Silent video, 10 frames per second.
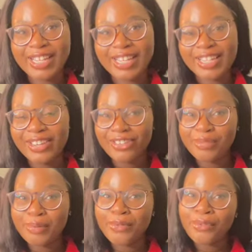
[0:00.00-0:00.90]
known
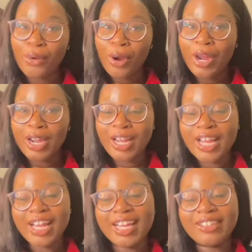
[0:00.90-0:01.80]
before
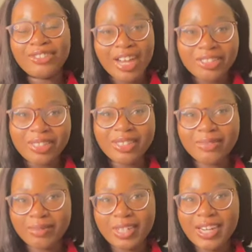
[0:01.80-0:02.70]
graduating
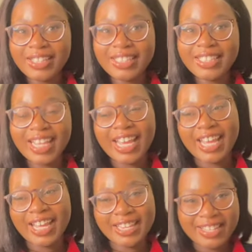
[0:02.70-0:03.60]
from college,
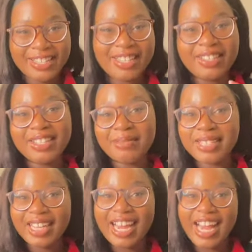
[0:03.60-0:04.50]
and the 10 tips
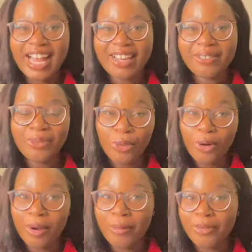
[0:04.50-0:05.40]
that I had
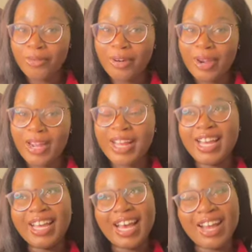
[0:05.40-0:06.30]
for before
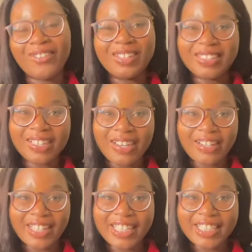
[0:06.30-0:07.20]
I went to
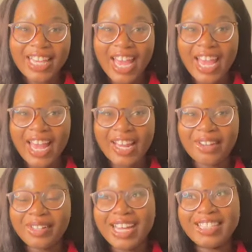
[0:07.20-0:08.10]
college. And
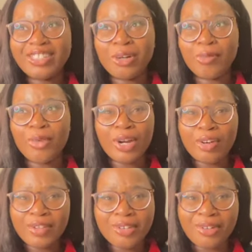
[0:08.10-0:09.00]
I just hope
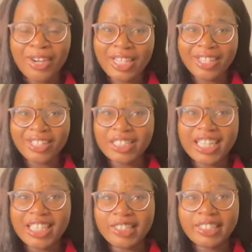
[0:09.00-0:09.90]
wherever you are in your
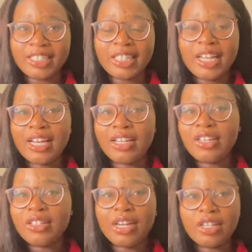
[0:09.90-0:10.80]
education,
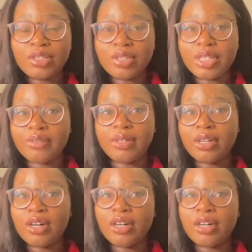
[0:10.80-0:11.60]
good luck to you and